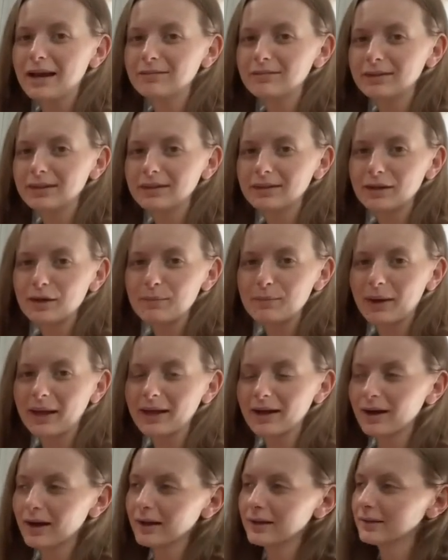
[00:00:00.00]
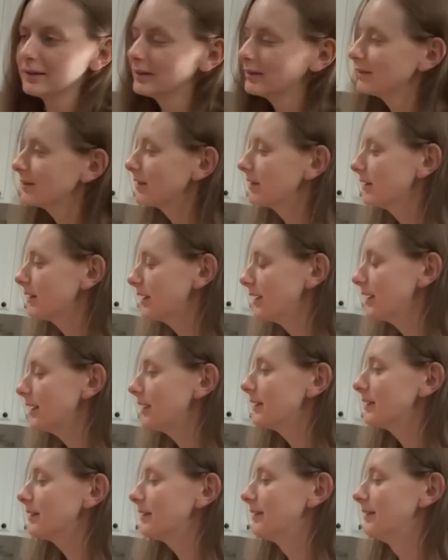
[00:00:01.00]
having my island
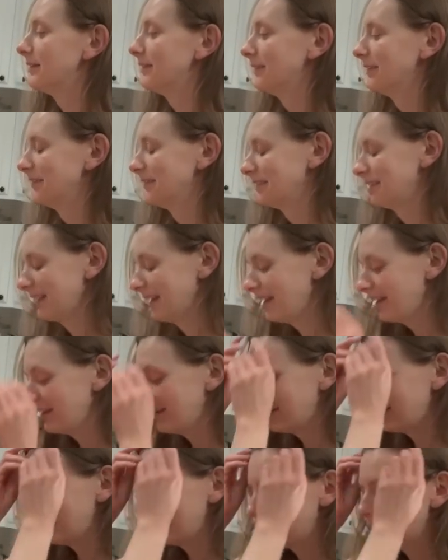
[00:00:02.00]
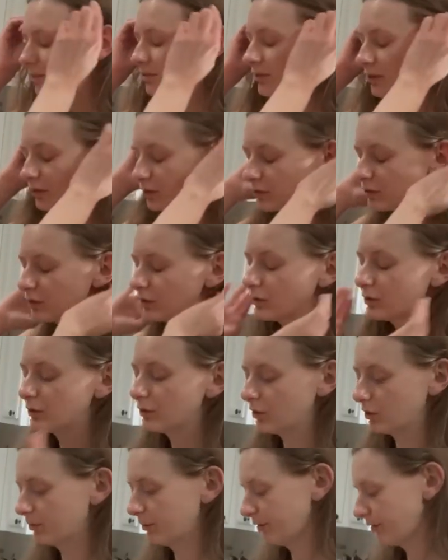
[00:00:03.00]
clean feels
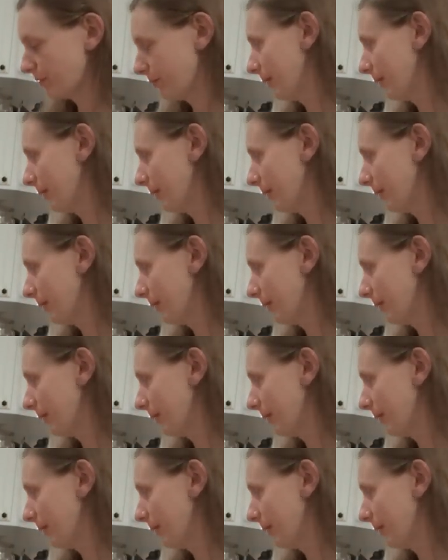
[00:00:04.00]
so much